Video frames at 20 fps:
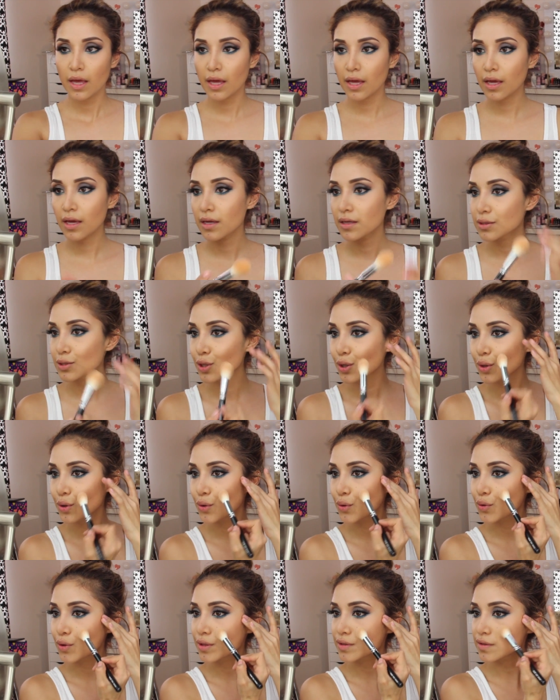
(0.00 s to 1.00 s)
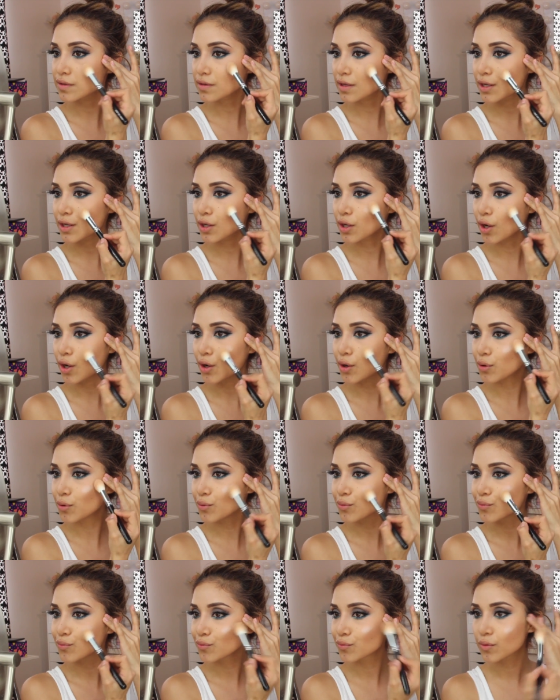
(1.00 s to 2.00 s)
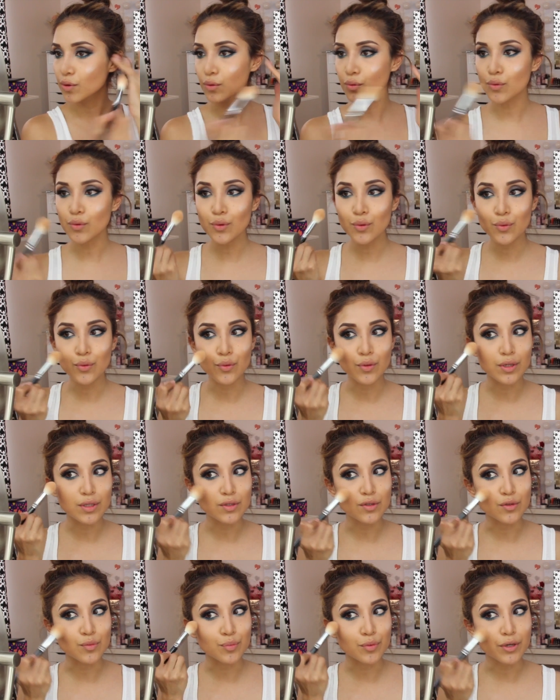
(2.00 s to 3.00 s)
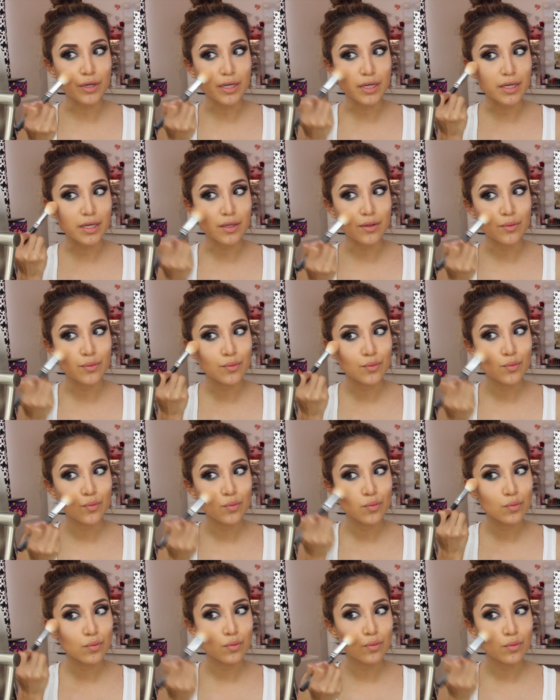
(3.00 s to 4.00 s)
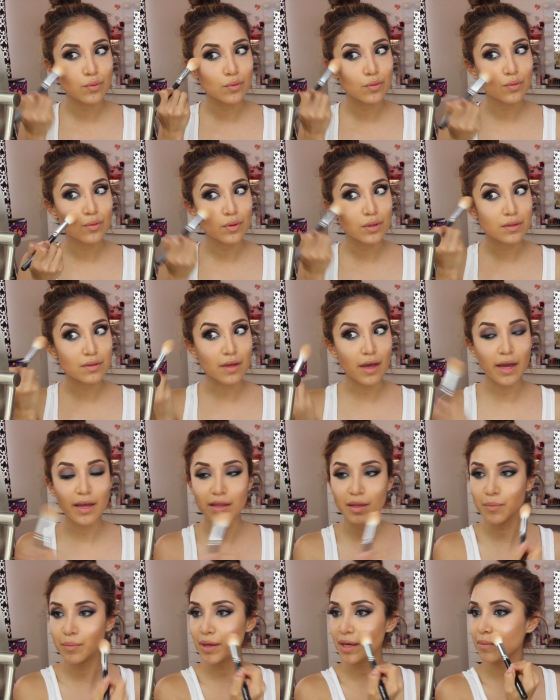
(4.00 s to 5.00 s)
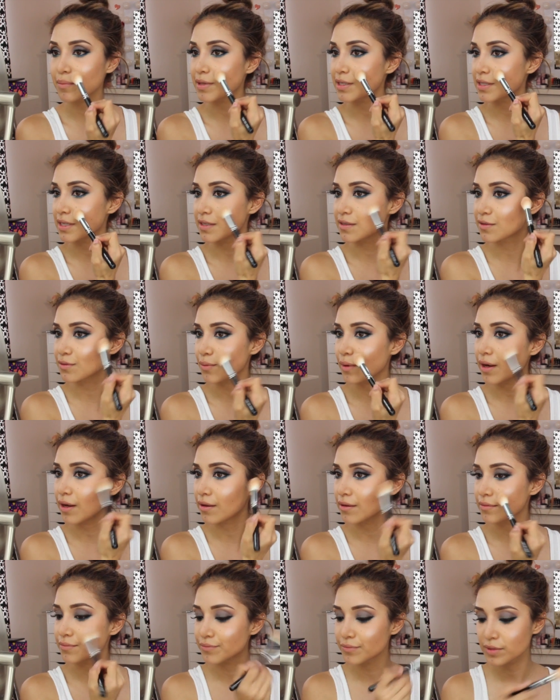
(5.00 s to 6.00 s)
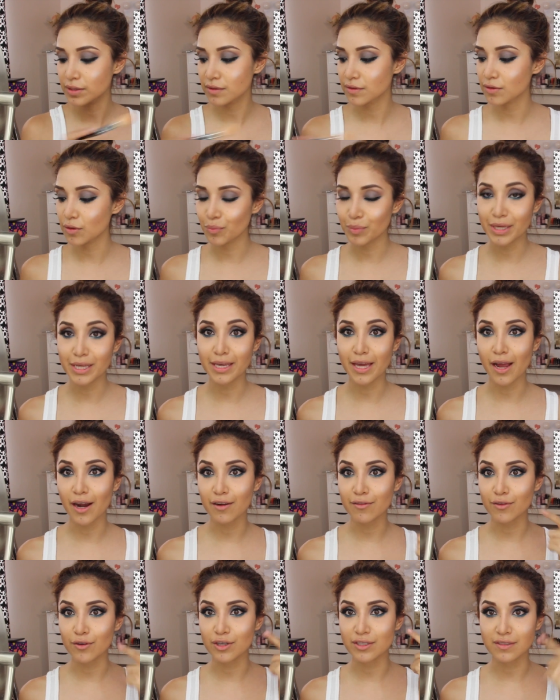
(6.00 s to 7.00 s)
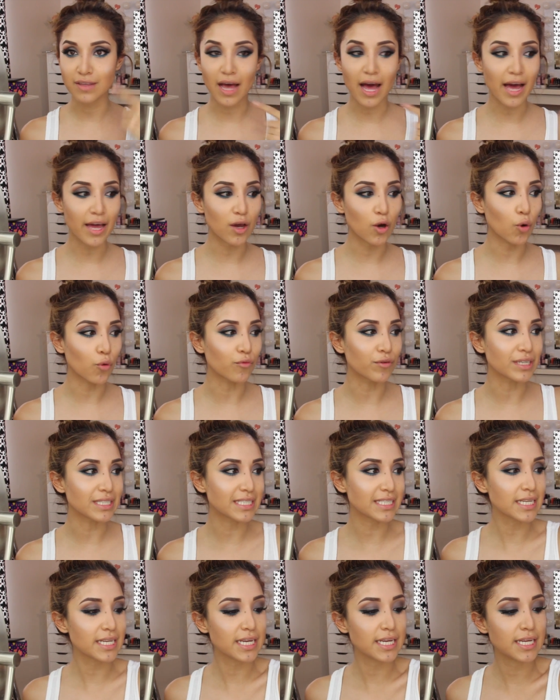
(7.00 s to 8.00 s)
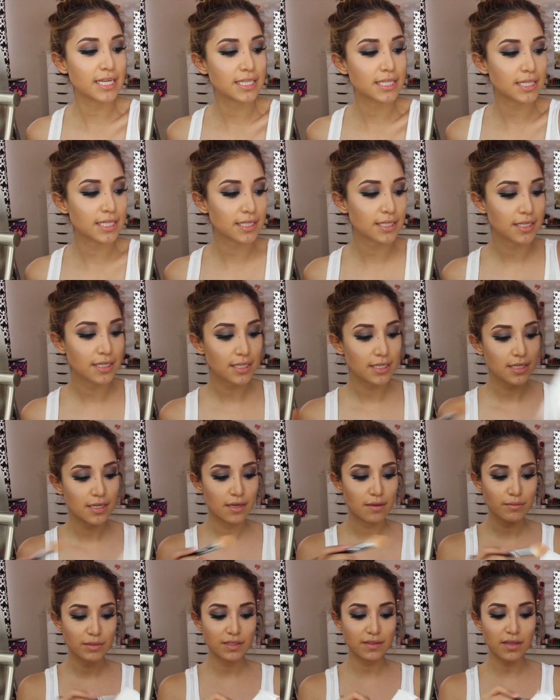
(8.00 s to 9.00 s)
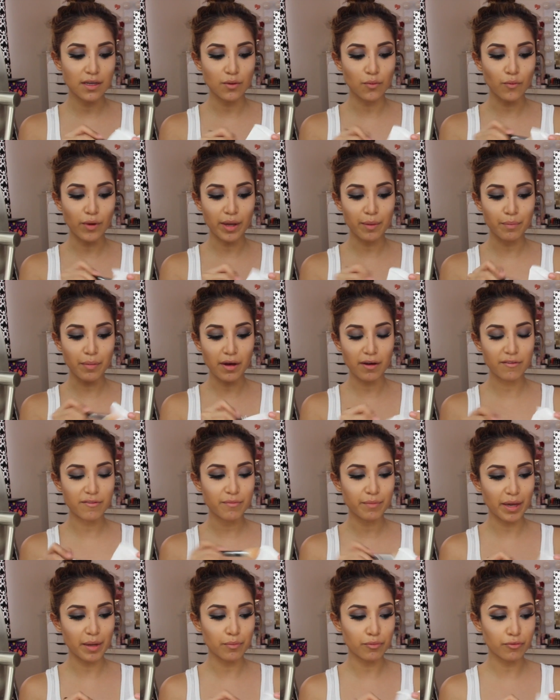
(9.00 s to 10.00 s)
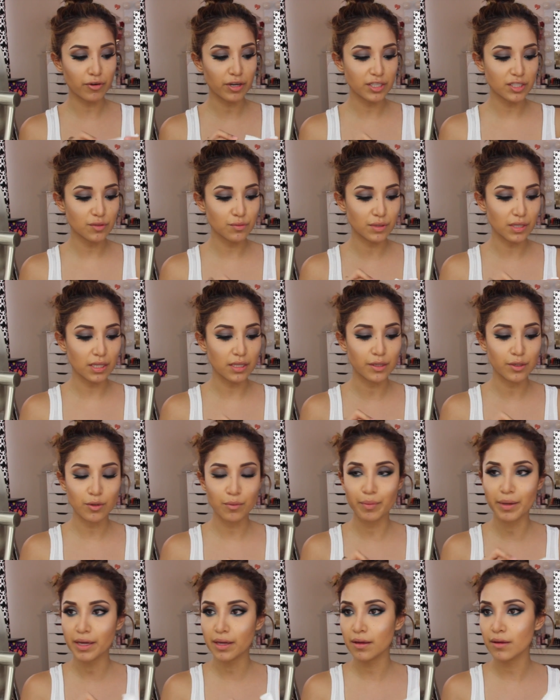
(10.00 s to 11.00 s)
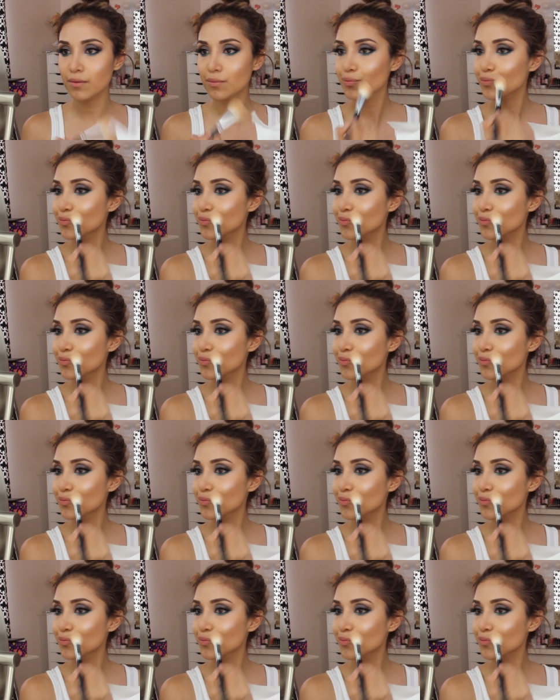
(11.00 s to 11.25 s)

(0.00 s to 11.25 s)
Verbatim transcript: And this is gonna go, ooh, this is pretty. It's highly pigmented as well, so be careful because I overdid it. I'm just gonna wipe off my brush with a little bit.